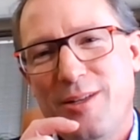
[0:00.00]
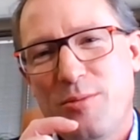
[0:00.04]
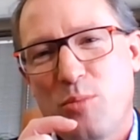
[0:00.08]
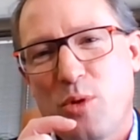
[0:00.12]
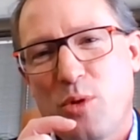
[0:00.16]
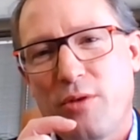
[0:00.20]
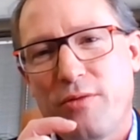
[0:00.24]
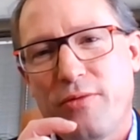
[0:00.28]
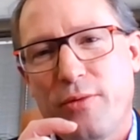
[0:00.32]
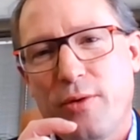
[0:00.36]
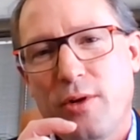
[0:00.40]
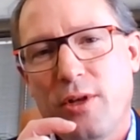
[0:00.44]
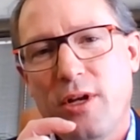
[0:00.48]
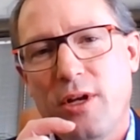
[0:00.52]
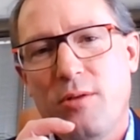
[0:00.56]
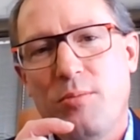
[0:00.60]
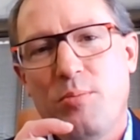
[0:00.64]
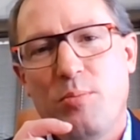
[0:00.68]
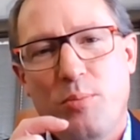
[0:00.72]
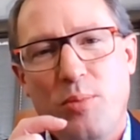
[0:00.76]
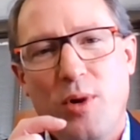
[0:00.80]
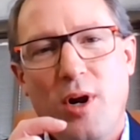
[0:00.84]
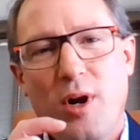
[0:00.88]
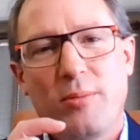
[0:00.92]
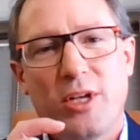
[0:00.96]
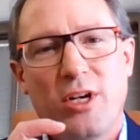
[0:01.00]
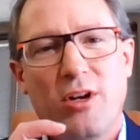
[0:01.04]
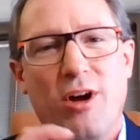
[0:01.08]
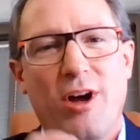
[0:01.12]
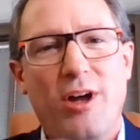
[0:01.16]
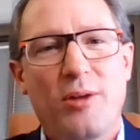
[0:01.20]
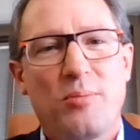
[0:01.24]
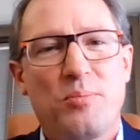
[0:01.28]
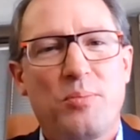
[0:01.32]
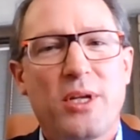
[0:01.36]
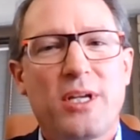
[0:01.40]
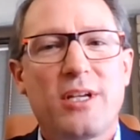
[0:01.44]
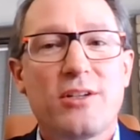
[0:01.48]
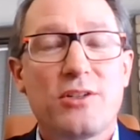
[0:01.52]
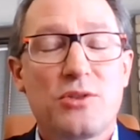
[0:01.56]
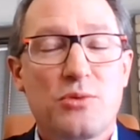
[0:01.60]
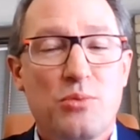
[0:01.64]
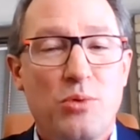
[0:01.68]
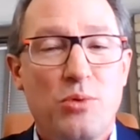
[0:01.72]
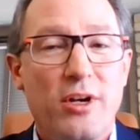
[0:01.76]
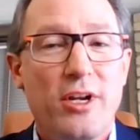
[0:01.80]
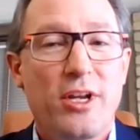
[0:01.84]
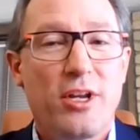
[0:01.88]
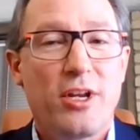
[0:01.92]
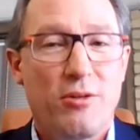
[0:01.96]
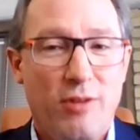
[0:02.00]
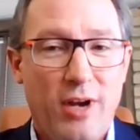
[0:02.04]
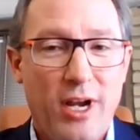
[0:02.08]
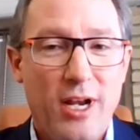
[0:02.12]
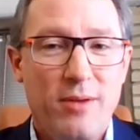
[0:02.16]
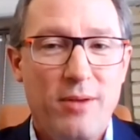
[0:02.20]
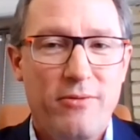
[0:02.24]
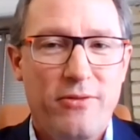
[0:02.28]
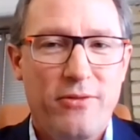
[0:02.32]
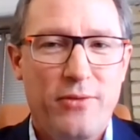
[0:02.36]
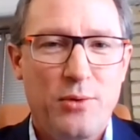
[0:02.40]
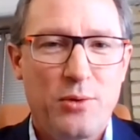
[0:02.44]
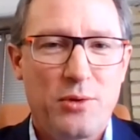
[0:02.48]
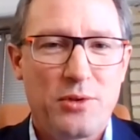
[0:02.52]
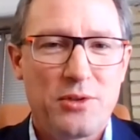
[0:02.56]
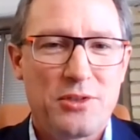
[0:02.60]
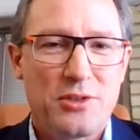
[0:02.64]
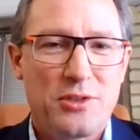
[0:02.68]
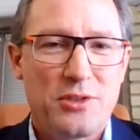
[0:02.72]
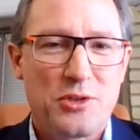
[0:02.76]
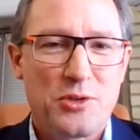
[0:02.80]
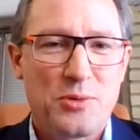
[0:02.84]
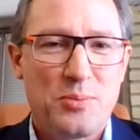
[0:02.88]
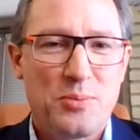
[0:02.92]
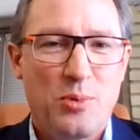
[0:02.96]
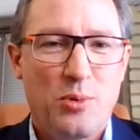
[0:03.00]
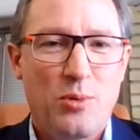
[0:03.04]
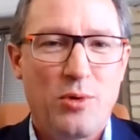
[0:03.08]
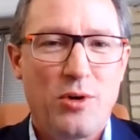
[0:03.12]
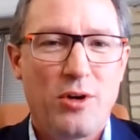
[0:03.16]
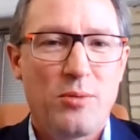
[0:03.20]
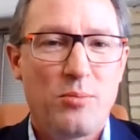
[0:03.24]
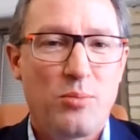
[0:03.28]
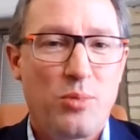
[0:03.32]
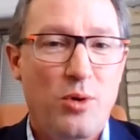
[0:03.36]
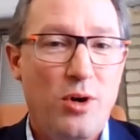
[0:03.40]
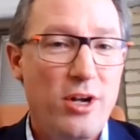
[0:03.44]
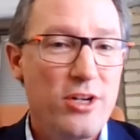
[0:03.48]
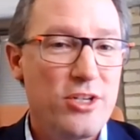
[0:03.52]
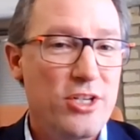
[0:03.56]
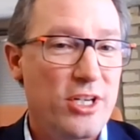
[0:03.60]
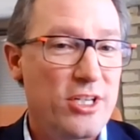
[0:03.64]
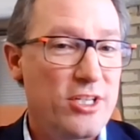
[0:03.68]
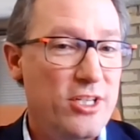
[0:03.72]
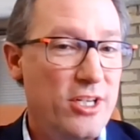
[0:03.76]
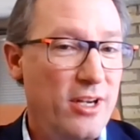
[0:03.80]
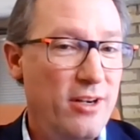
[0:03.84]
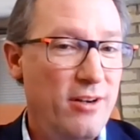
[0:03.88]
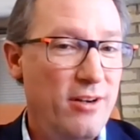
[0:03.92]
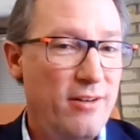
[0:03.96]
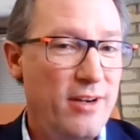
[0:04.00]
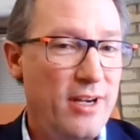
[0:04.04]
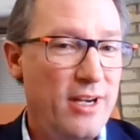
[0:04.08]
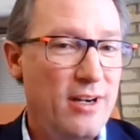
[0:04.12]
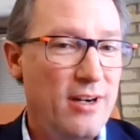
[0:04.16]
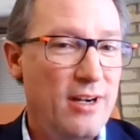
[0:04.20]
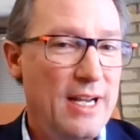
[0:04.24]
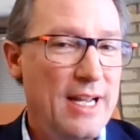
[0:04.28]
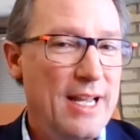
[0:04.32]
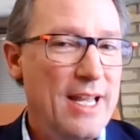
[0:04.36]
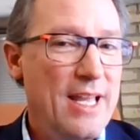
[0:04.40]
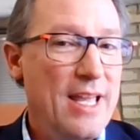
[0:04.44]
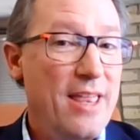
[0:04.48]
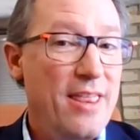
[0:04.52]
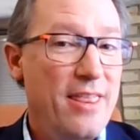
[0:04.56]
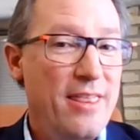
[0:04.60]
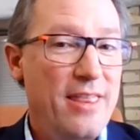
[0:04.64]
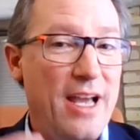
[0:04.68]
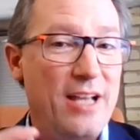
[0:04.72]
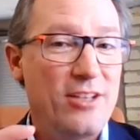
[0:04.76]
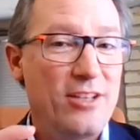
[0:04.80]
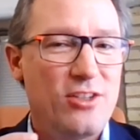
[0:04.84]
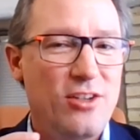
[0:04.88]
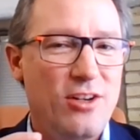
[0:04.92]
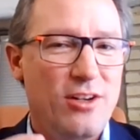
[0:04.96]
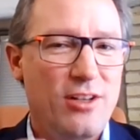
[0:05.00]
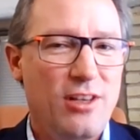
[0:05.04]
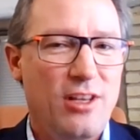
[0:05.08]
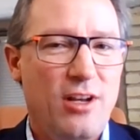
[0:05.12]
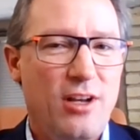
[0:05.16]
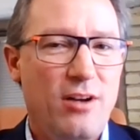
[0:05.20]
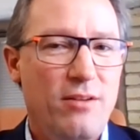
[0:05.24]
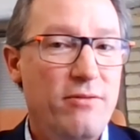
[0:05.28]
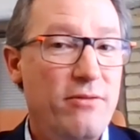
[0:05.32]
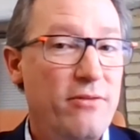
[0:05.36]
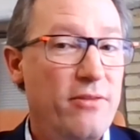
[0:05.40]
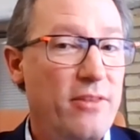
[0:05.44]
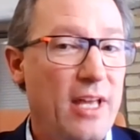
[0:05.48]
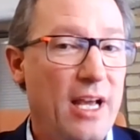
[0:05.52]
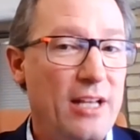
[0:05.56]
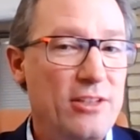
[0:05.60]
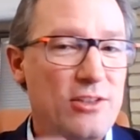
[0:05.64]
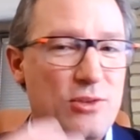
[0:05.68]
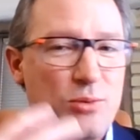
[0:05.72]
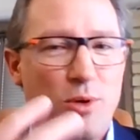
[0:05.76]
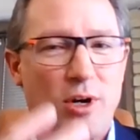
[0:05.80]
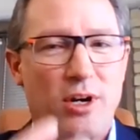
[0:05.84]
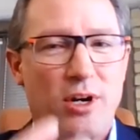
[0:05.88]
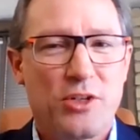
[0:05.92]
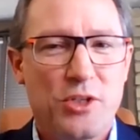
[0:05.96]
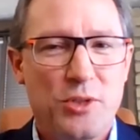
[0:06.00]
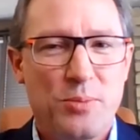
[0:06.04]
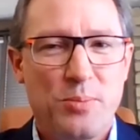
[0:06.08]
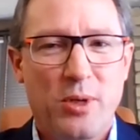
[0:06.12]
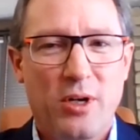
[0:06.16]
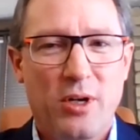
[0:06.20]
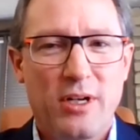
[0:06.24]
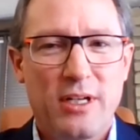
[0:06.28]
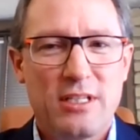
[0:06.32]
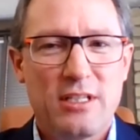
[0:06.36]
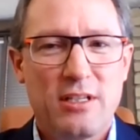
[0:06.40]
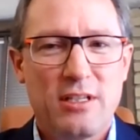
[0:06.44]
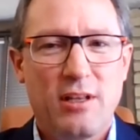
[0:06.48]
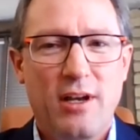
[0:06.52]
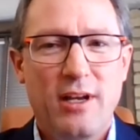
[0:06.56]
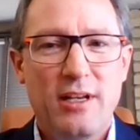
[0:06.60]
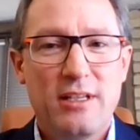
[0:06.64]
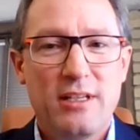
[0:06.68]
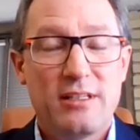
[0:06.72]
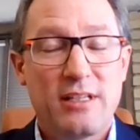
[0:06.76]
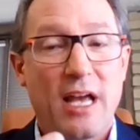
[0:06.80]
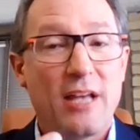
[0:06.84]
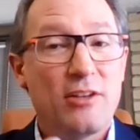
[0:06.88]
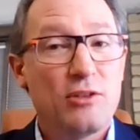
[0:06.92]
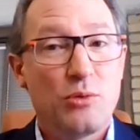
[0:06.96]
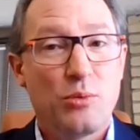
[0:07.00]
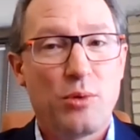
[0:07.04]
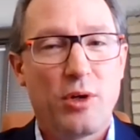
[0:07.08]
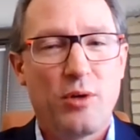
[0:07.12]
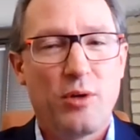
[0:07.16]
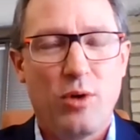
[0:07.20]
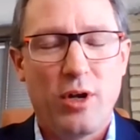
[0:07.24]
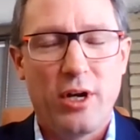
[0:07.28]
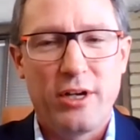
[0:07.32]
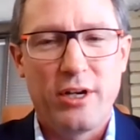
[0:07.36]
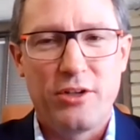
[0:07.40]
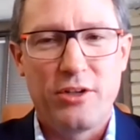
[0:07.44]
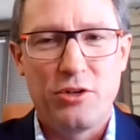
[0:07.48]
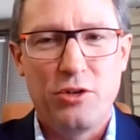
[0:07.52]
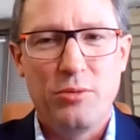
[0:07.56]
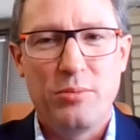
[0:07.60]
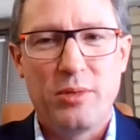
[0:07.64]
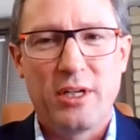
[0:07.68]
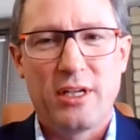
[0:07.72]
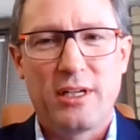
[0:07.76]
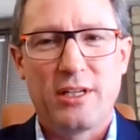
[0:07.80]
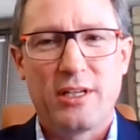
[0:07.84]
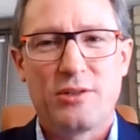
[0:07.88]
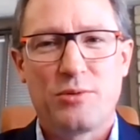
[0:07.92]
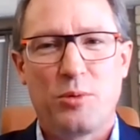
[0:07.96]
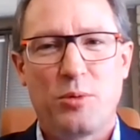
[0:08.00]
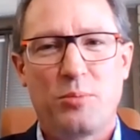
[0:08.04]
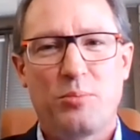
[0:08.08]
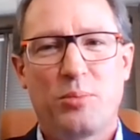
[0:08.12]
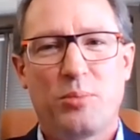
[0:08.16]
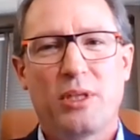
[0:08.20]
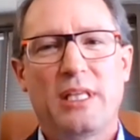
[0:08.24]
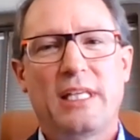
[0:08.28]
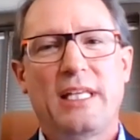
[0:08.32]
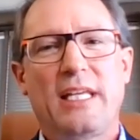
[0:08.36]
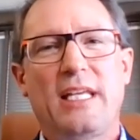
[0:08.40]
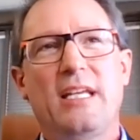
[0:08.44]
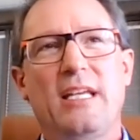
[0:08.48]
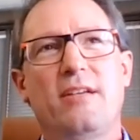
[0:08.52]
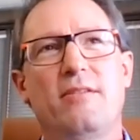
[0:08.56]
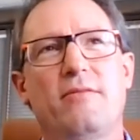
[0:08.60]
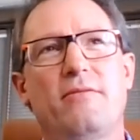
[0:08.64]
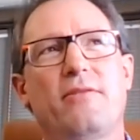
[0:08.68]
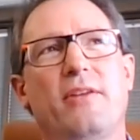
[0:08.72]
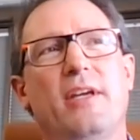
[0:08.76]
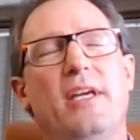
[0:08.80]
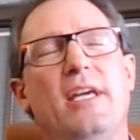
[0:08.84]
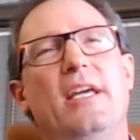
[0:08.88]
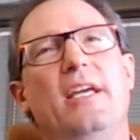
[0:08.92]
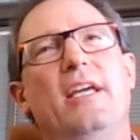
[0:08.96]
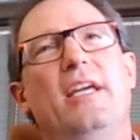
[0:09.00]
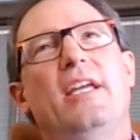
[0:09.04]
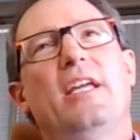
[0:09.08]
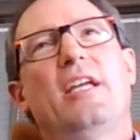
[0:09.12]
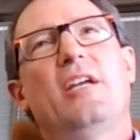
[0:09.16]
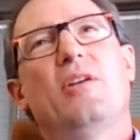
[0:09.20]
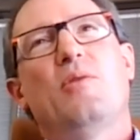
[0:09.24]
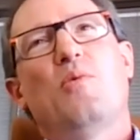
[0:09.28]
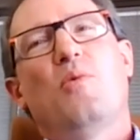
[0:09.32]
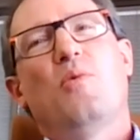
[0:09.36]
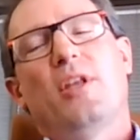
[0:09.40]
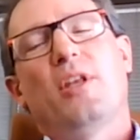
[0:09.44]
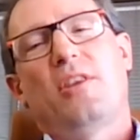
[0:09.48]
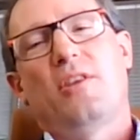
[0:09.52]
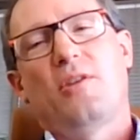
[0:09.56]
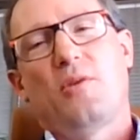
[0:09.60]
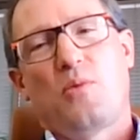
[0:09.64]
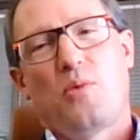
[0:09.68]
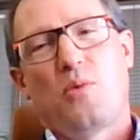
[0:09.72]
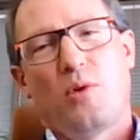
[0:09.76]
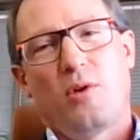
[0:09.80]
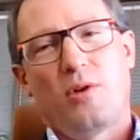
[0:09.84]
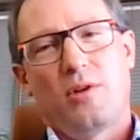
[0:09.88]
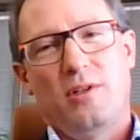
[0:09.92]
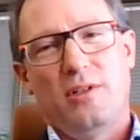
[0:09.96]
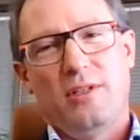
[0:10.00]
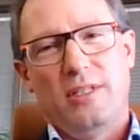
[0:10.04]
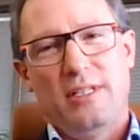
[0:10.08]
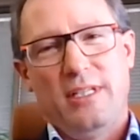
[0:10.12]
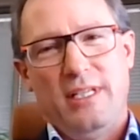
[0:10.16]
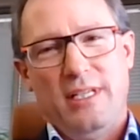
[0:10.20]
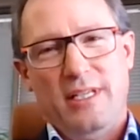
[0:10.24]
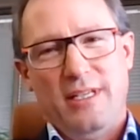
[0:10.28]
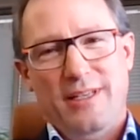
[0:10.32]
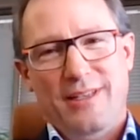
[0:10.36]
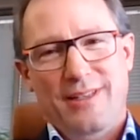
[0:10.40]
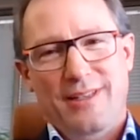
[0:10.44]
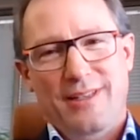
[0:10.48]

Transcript: portfolio? Probably not, because we're a uranium-focused explorer and project generator. That's our love. That's where our experience lies. That's what we want to do, because we believe in what the world